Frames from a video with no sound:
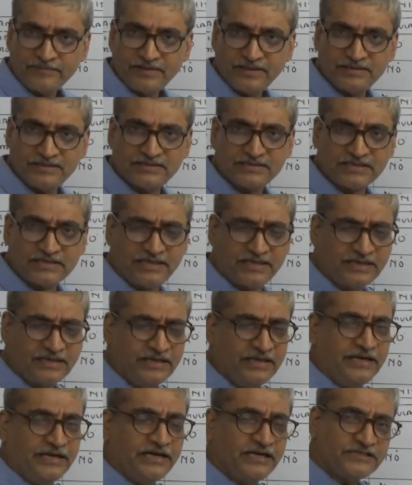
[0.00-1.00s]
Is this clear?
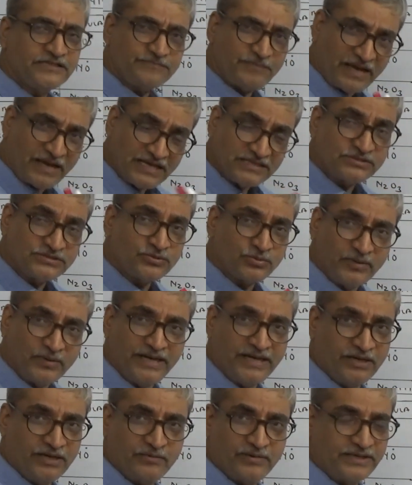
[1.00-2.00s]
It is passed through
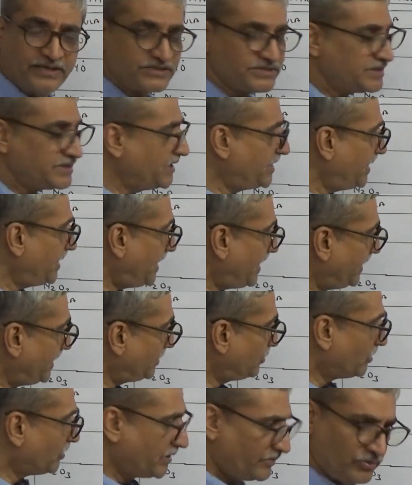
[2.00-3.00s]
NaOH
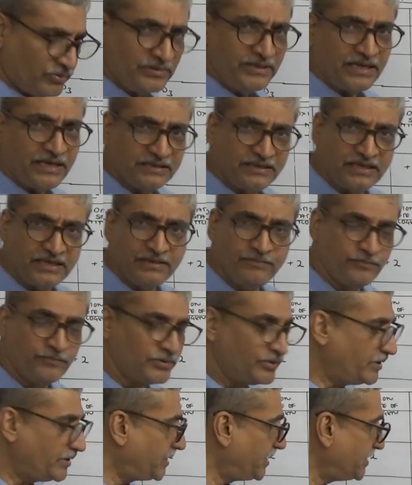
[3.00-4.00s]
and to remove the other
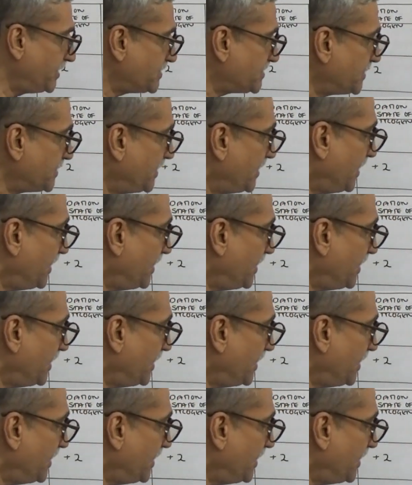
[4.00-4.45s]
impurities.